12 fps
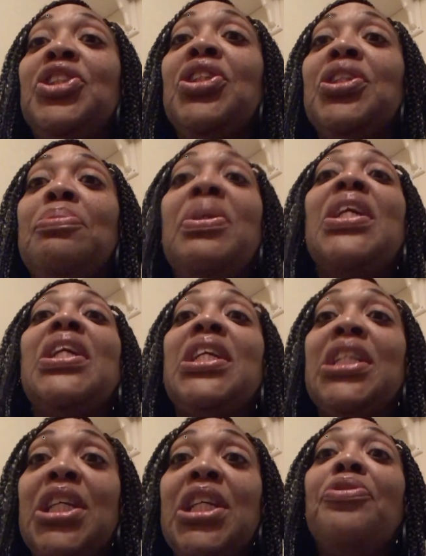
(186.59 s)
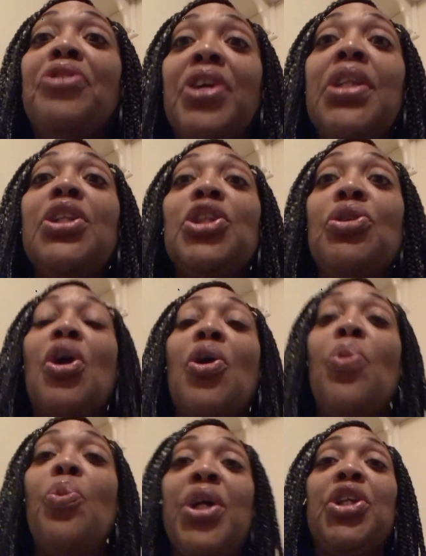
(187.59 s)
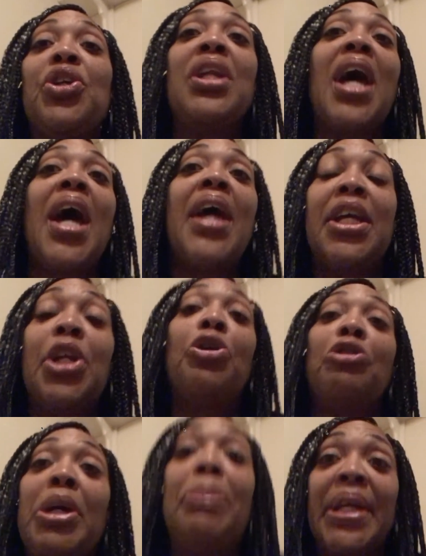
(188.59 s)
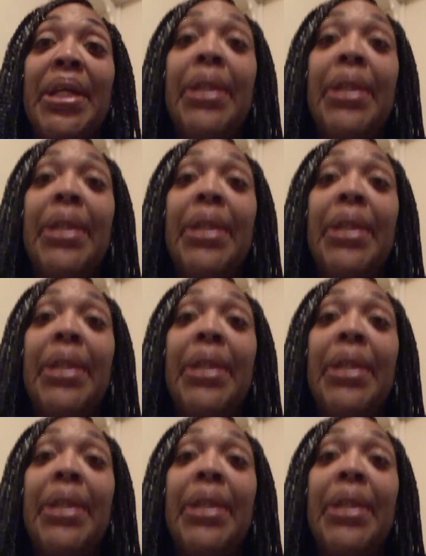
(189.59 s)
shouldn't be any different, when you're not in agreement.